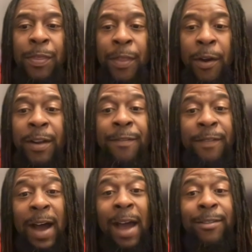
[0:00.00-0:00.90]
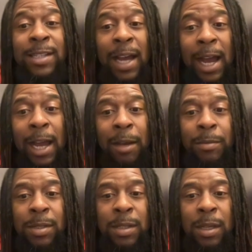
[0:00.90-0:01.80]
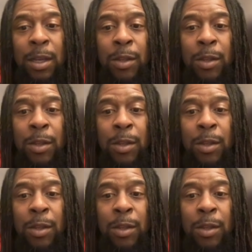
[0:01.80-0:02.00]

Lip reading: 35 times.